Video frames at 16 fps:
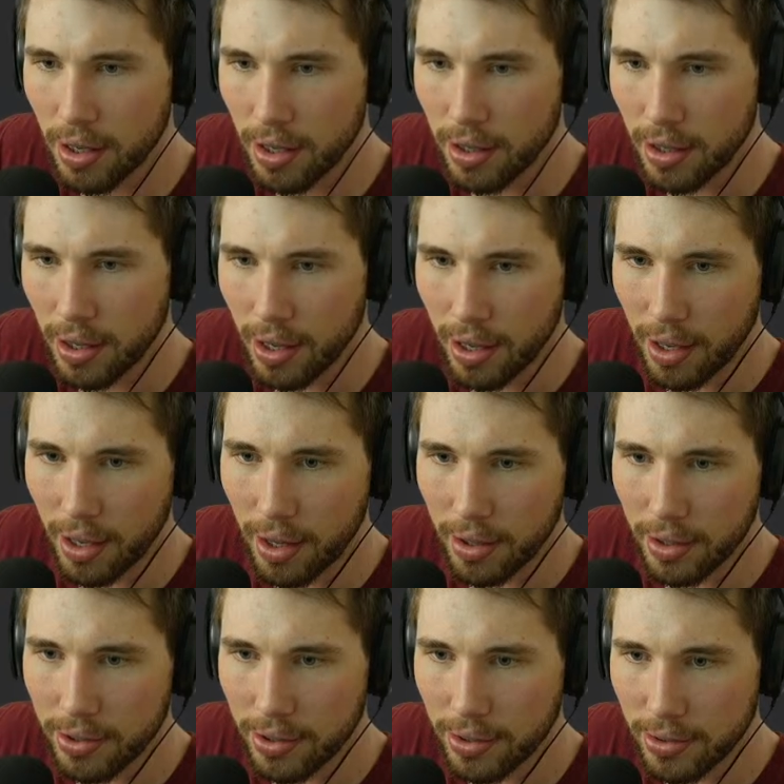Yeah,
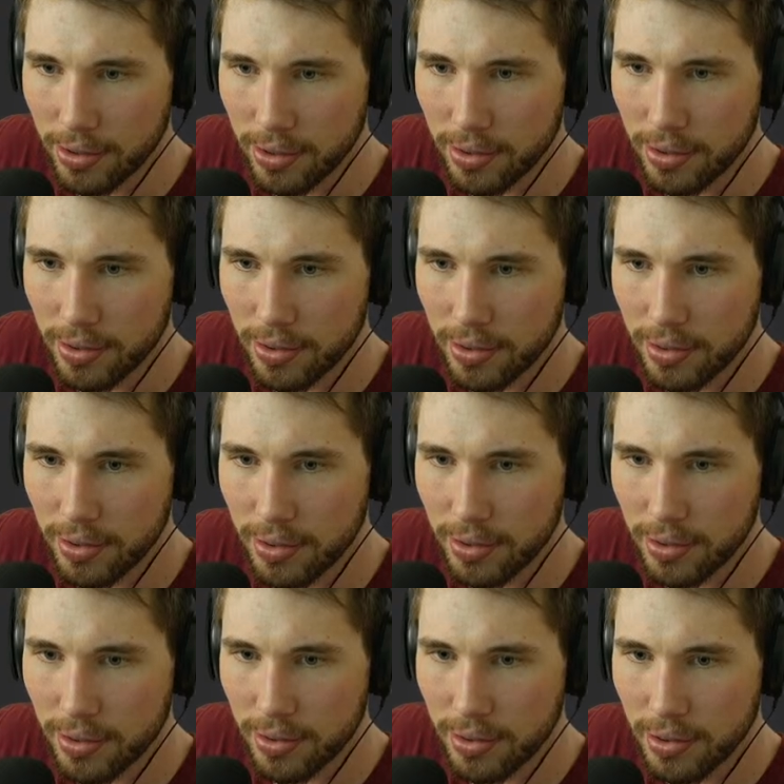this is.
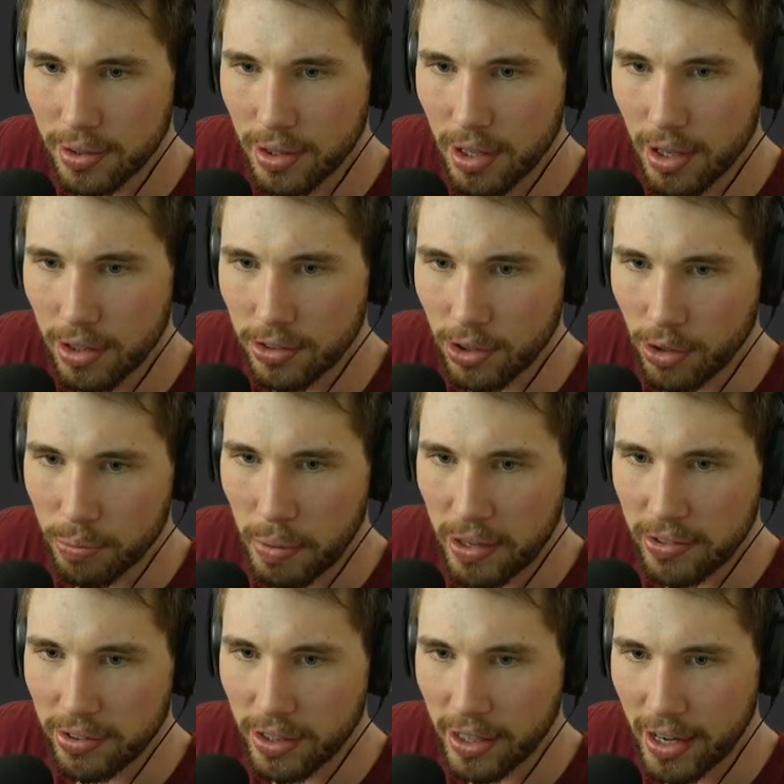So
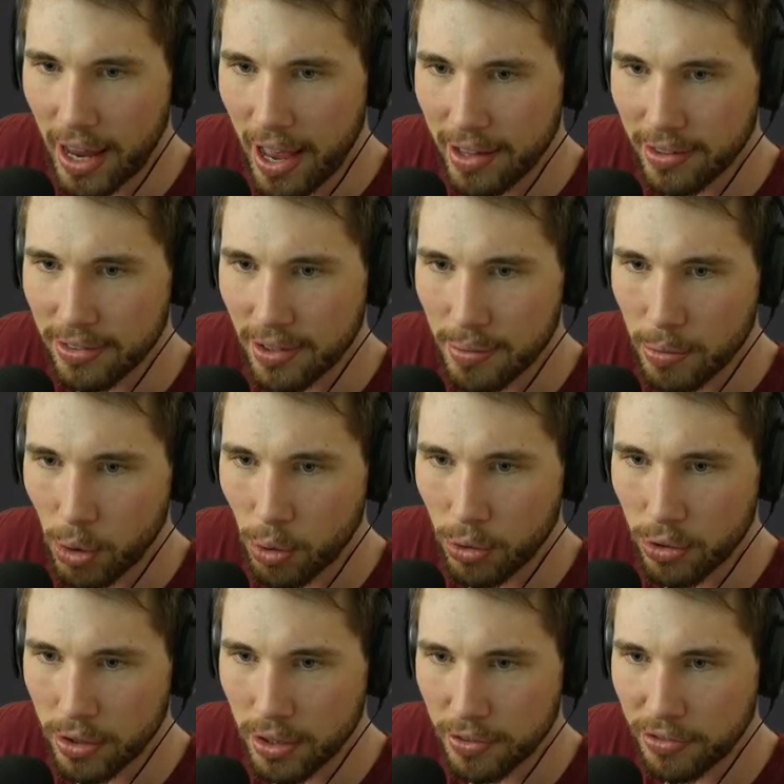basically, it adds up all
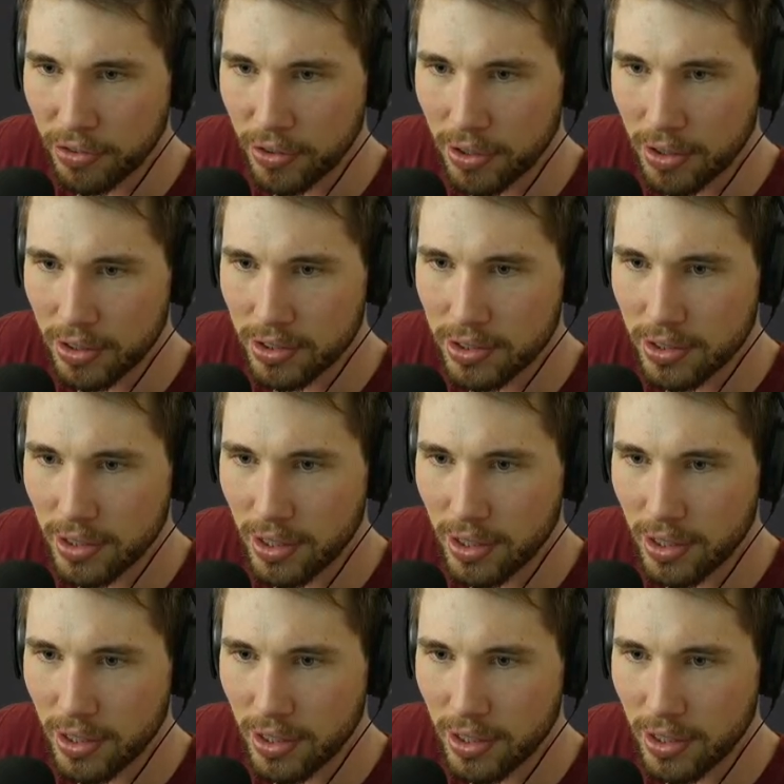the different